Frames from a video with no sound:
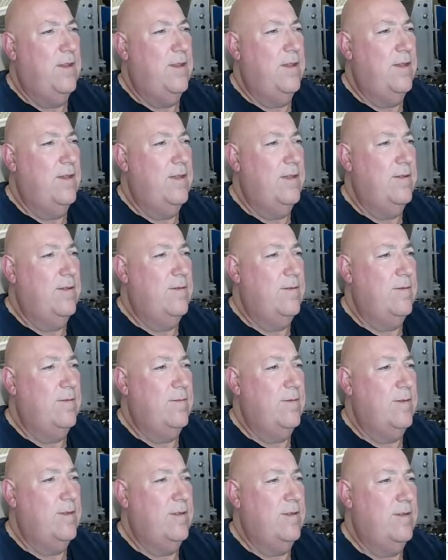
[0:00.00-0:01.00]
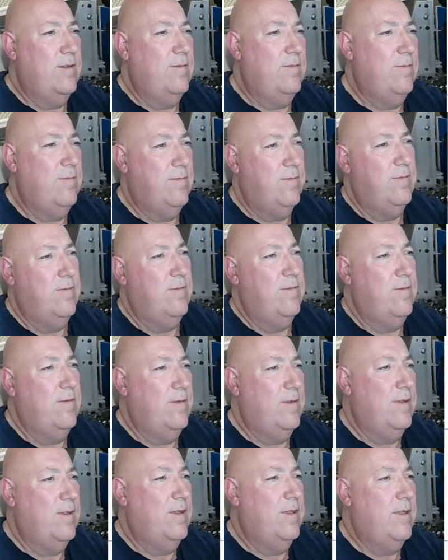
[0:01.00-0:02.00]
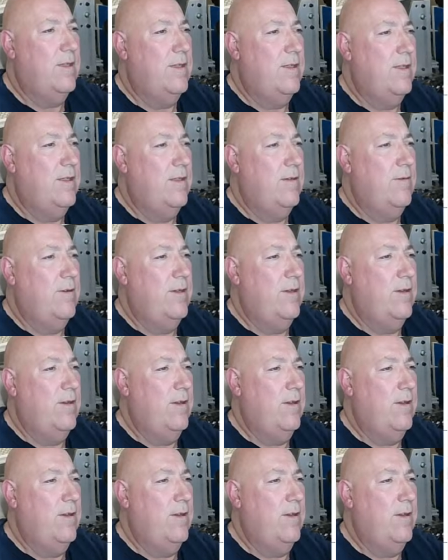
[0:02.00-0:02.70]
Oh, we're not